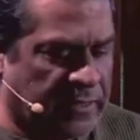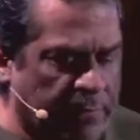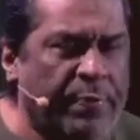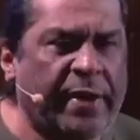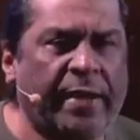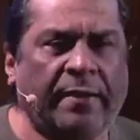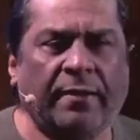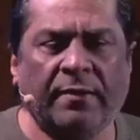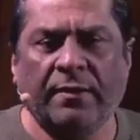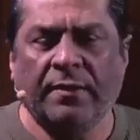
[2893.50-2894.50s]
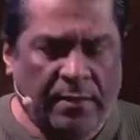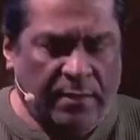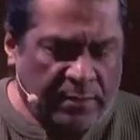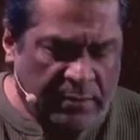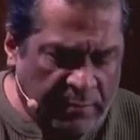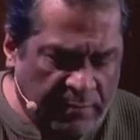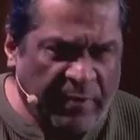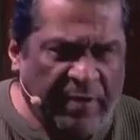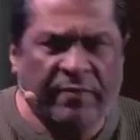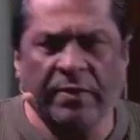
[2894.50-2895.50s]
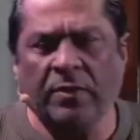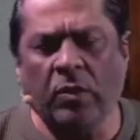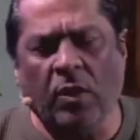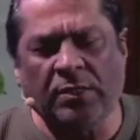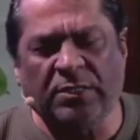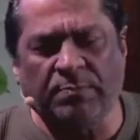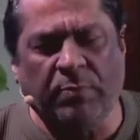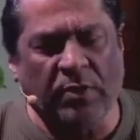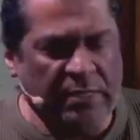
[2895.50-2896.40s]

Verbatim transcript: the bread, the wafer, God's body